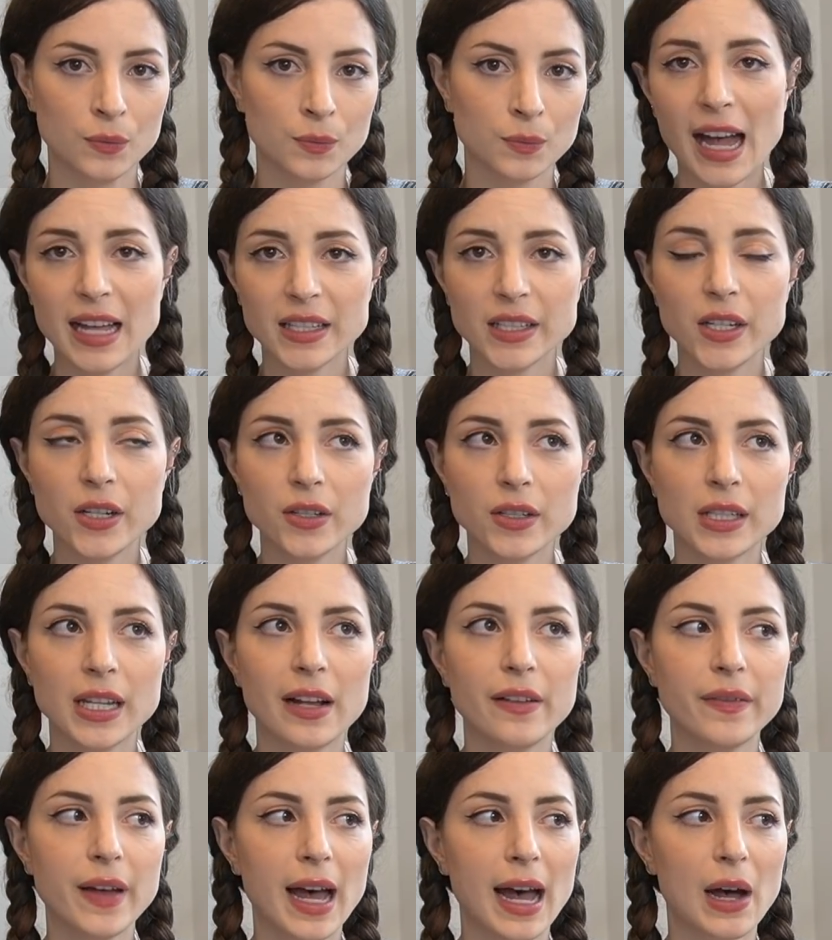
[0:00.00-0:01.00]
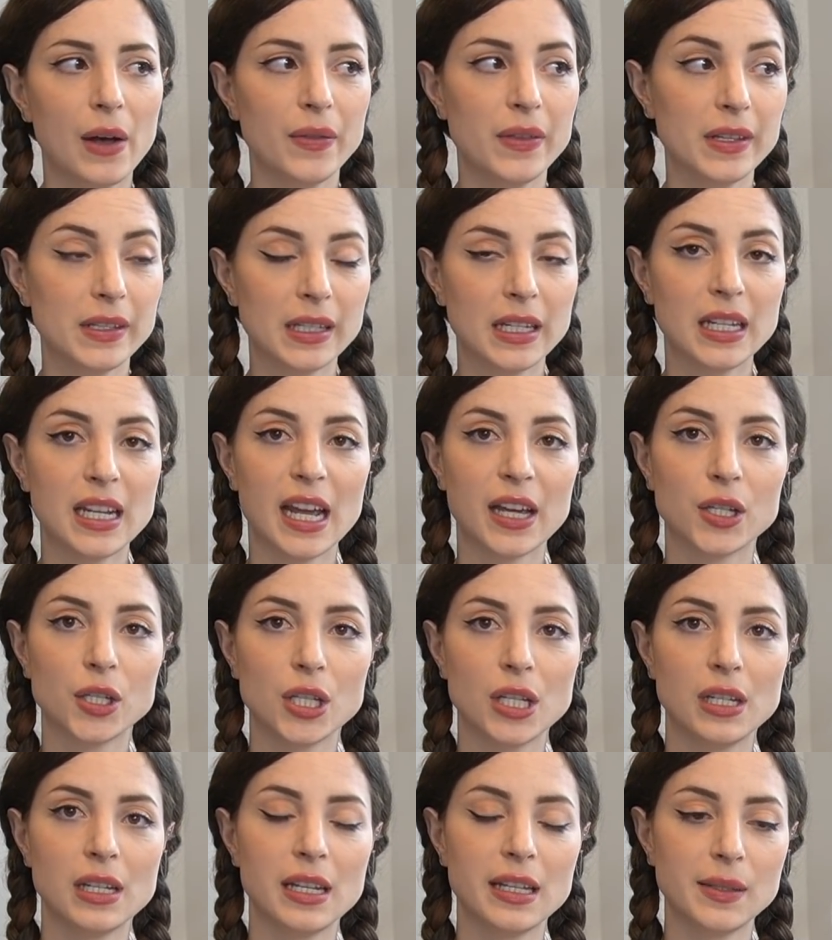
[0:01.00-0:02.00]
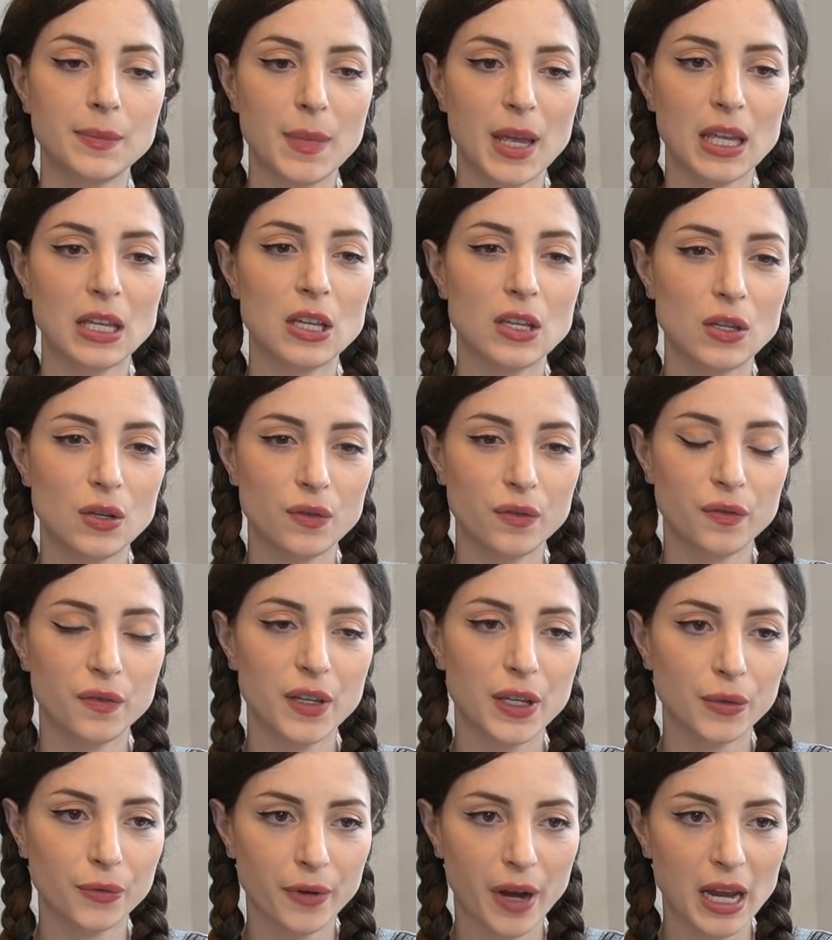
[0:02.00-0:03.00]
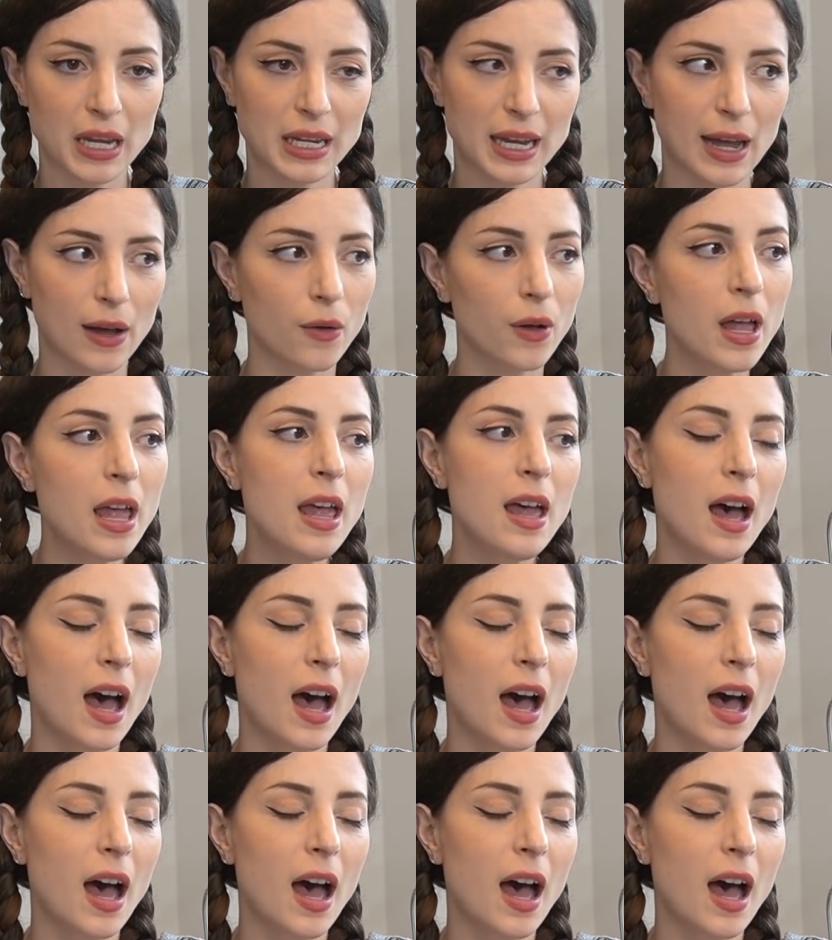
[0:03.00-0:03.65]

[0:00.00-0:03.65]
Ask yourself how this connection is making you feel right now.